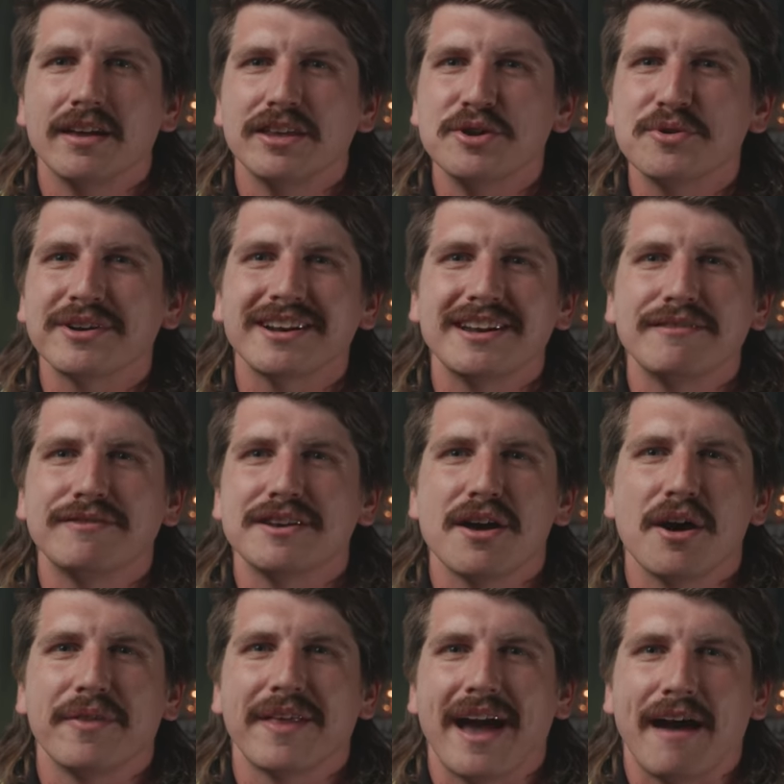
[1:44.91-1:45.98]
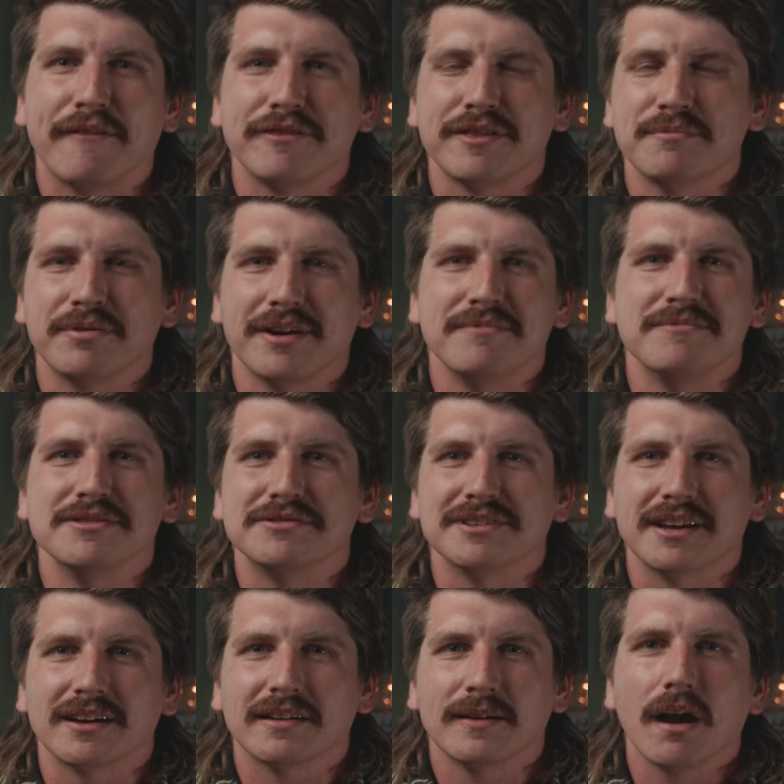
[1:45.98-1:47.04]
you wouldn't even know that half of them play
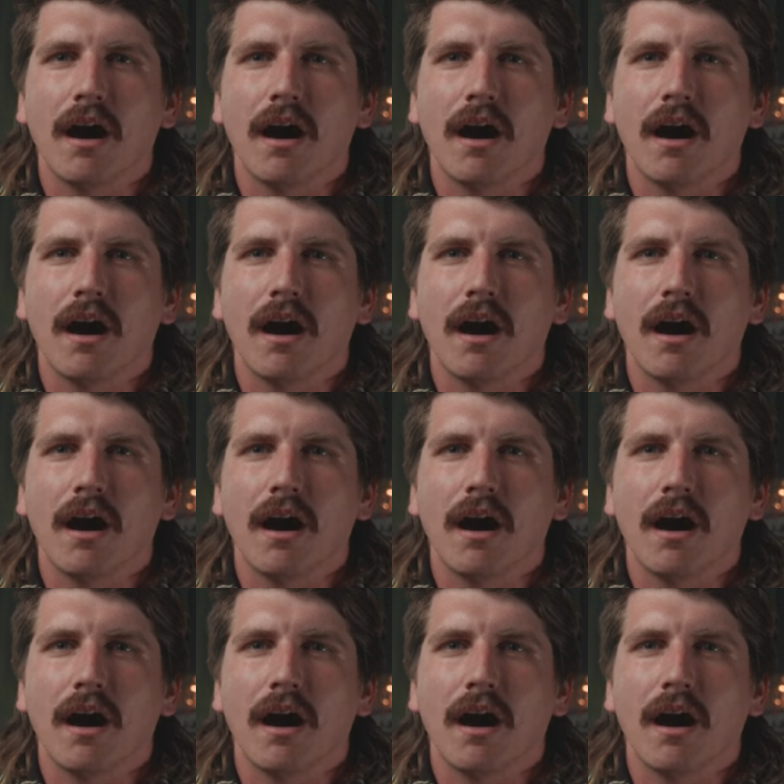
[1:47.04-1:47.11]
music.